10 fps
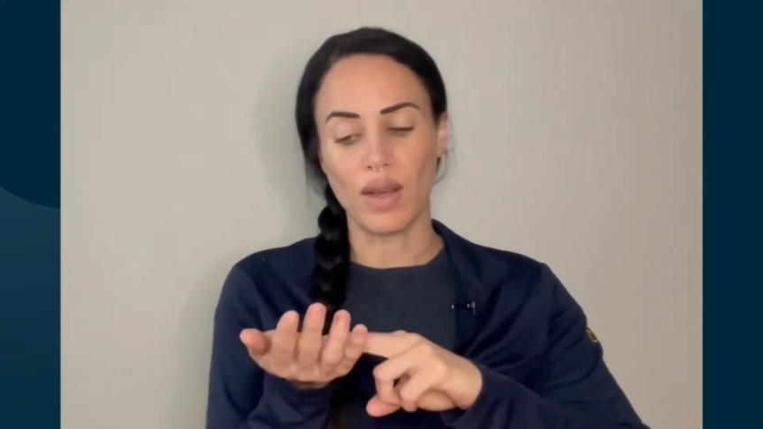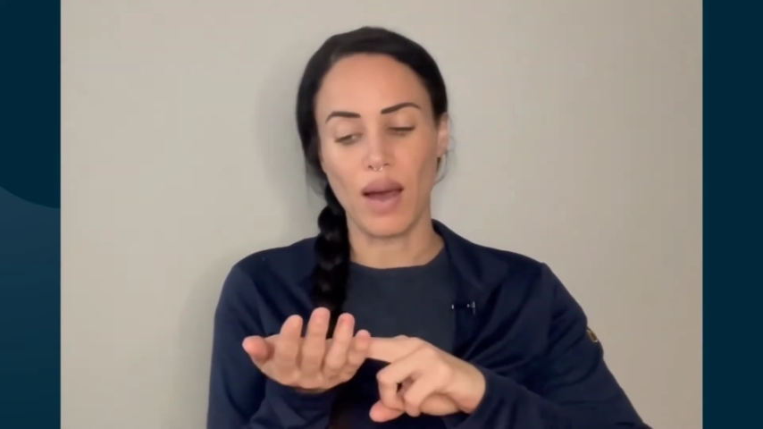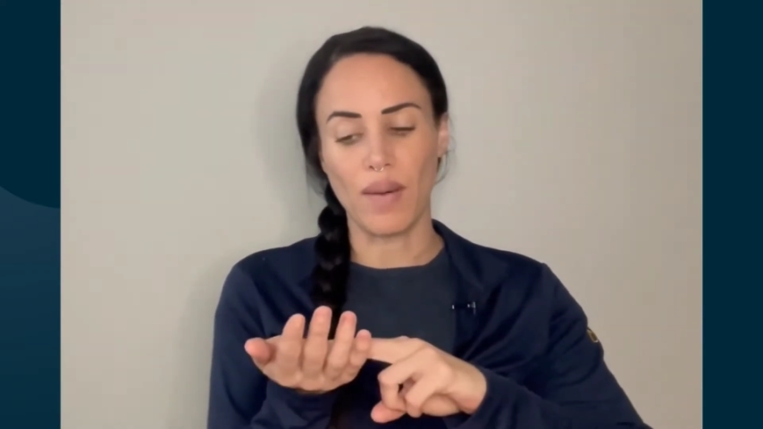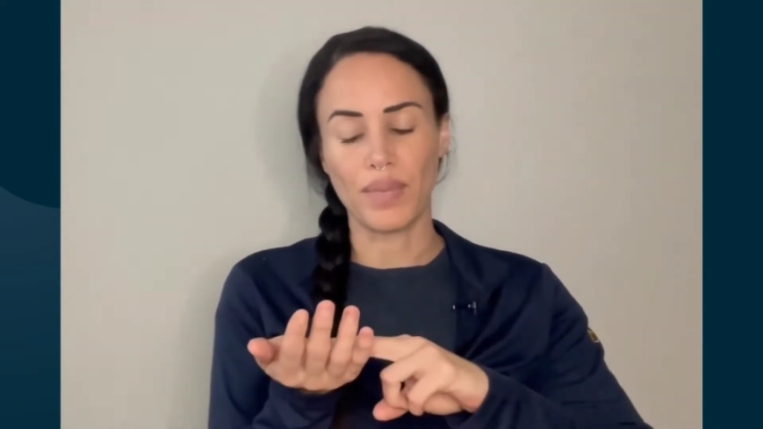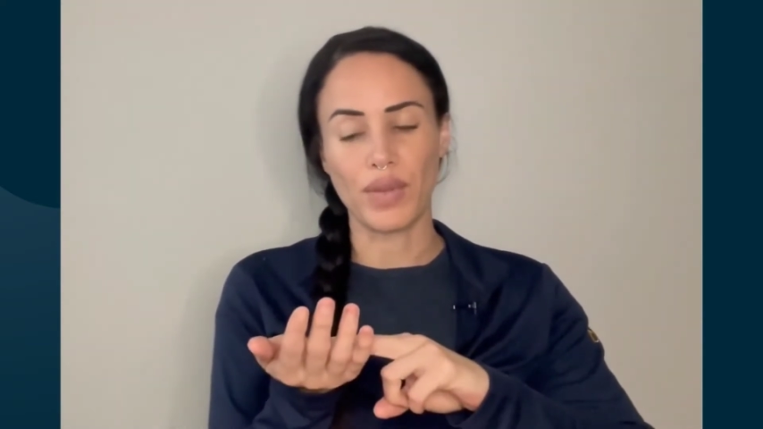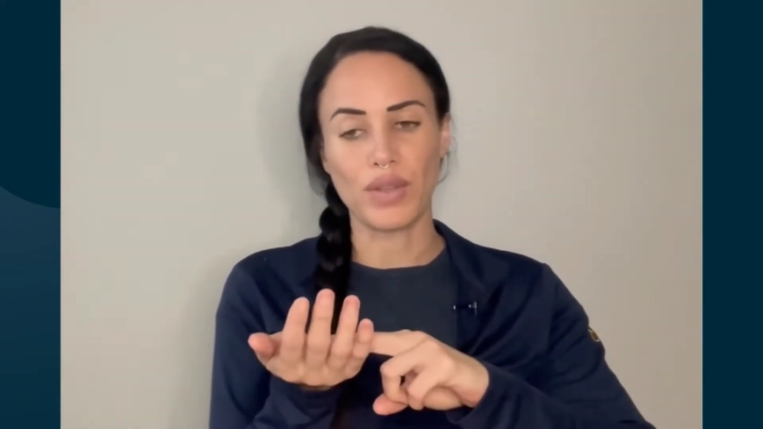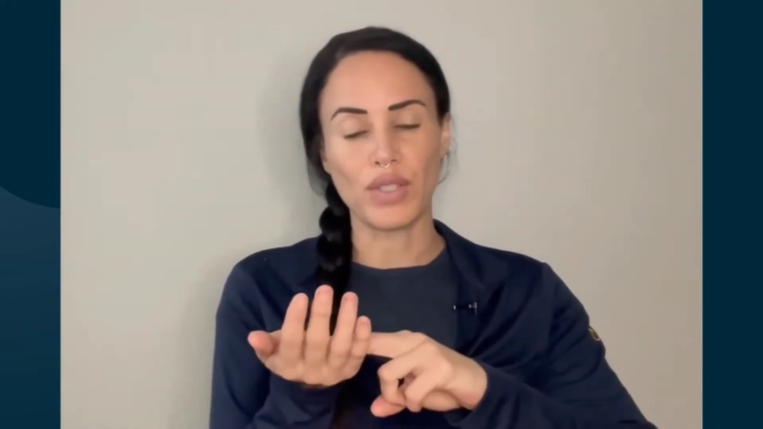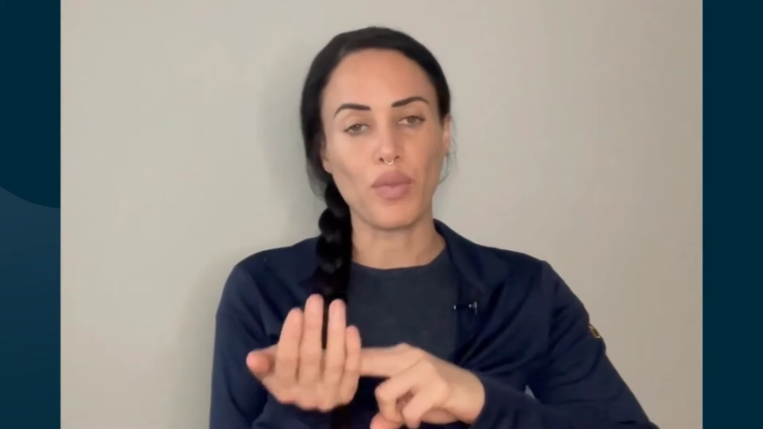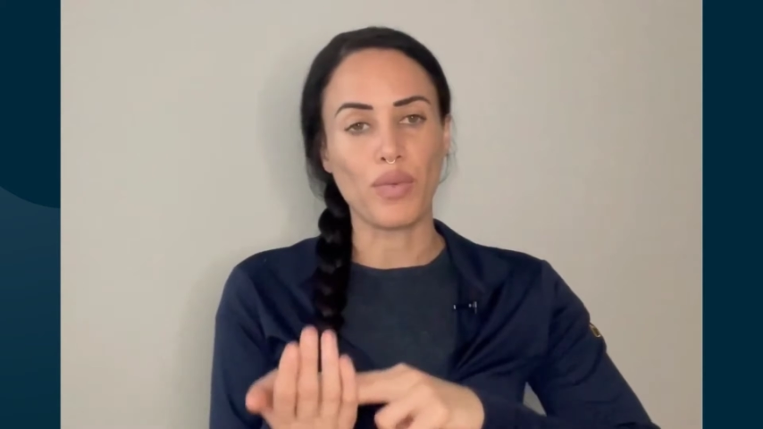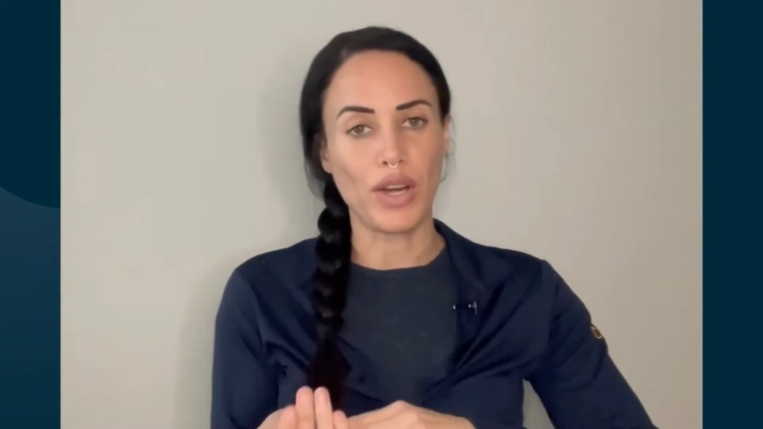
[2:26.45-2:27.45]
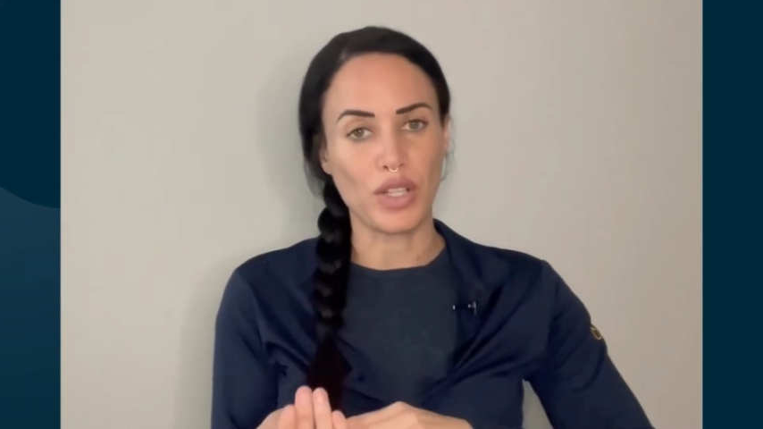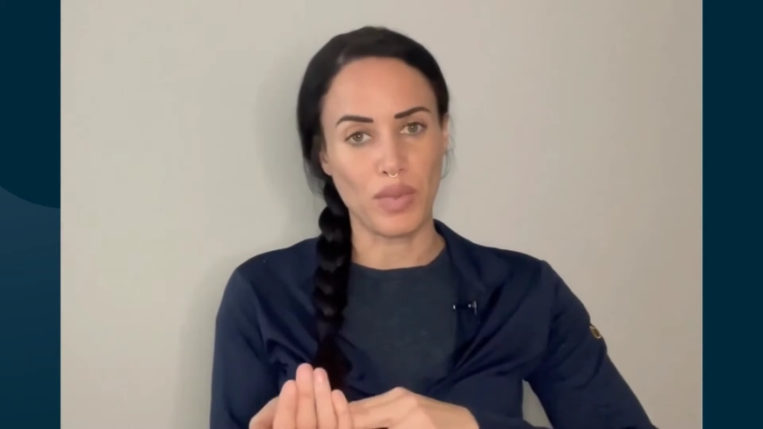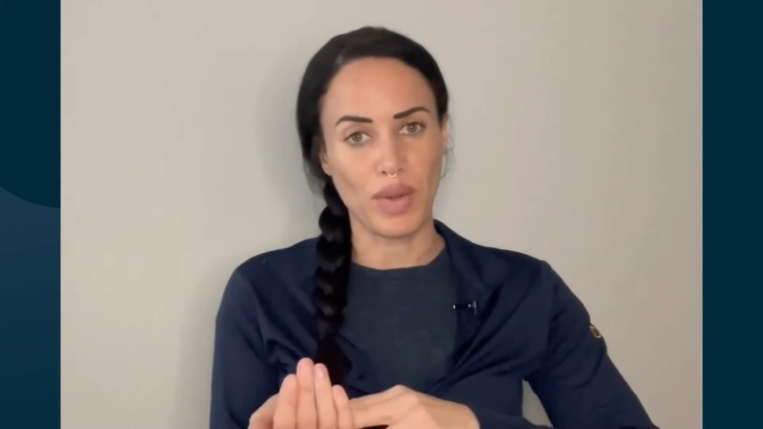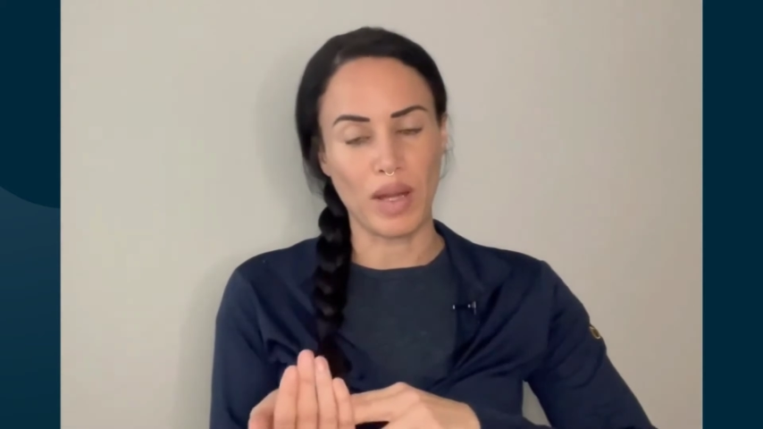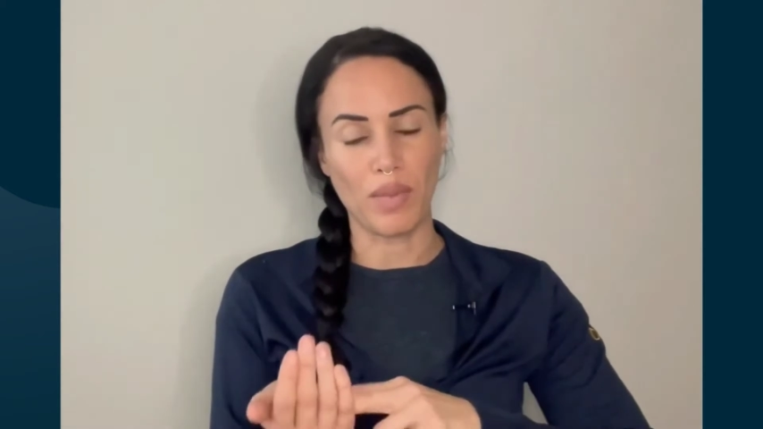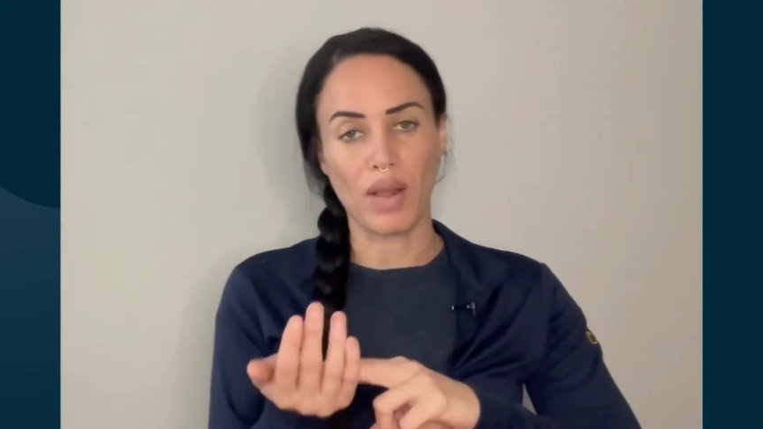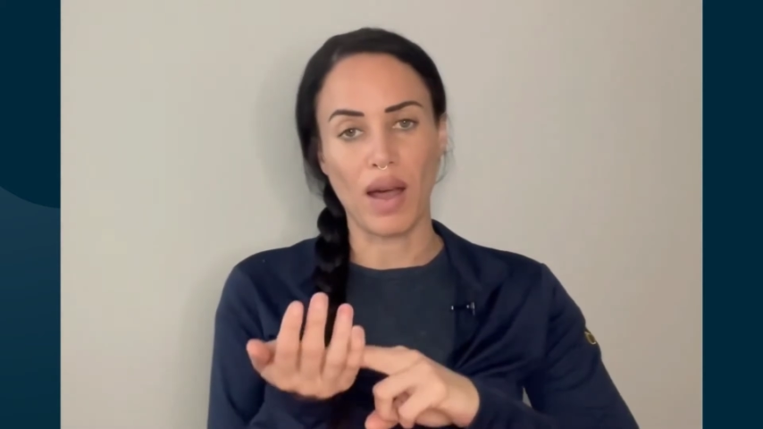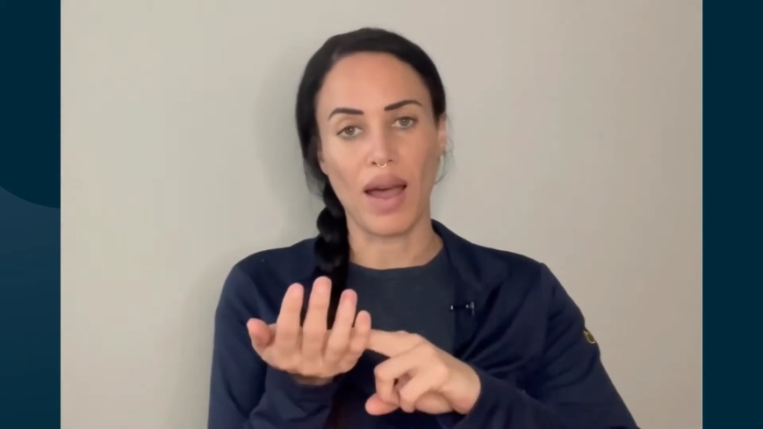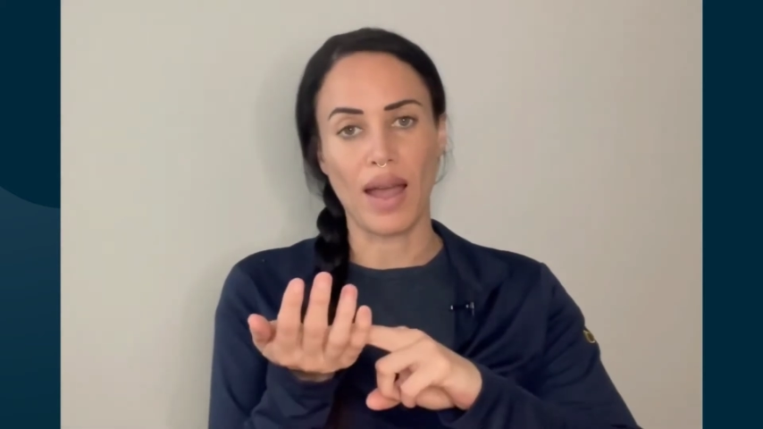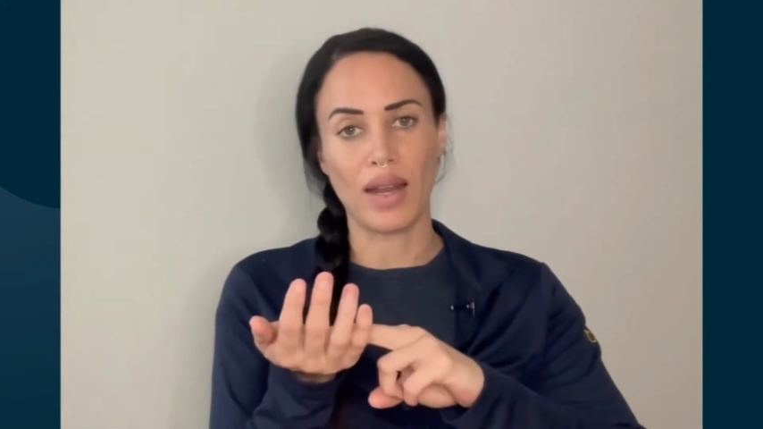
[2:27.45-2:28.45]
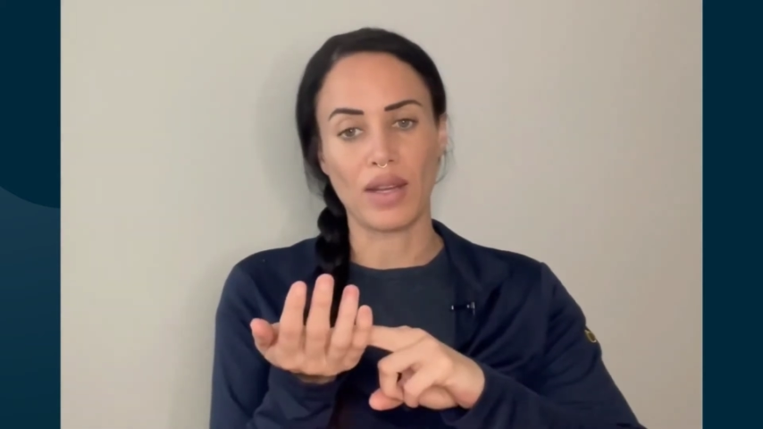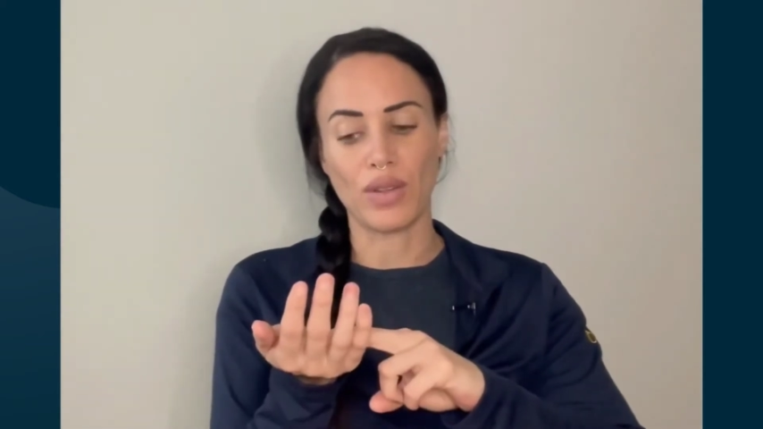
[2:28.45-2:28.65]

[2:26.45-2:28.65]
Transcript: There is no pressure being applied.